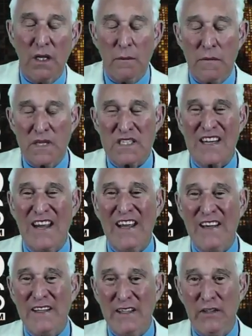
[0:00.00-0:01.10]

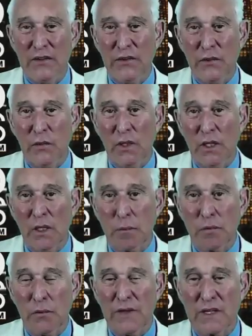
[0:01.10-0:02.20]
misled into
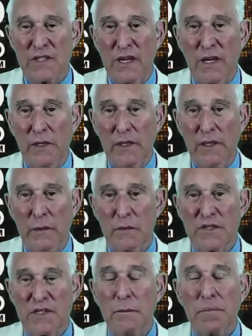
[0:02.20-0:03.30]
approving a statement. He was
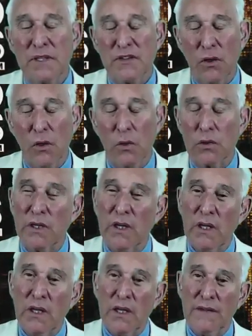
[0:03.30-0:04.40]
simply told
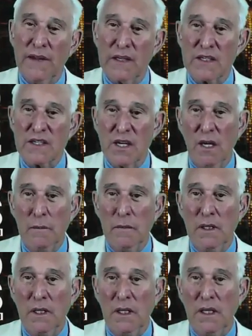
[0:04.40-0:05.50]
that some
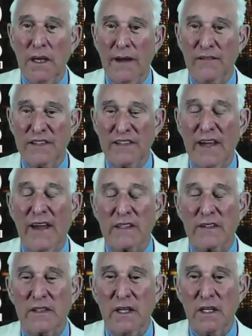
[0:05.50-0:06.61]
have
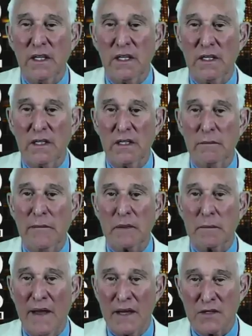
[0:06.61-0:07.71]
attacked
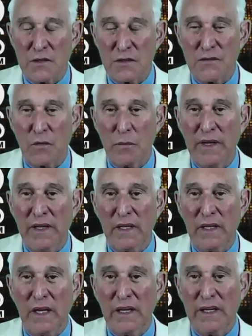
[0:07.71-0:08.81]
McMaster's for being
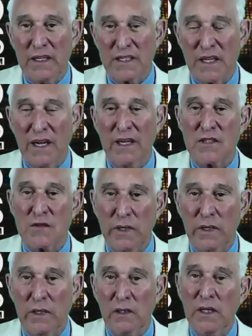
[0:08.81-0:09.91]

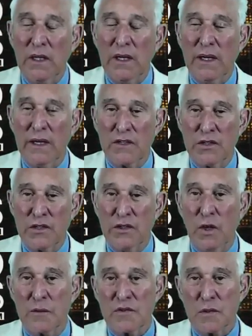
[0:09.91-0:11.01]
anti-Israel. And as you know,
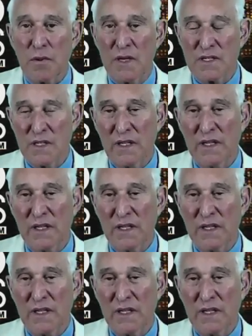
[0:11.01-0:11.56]
Mr. President, he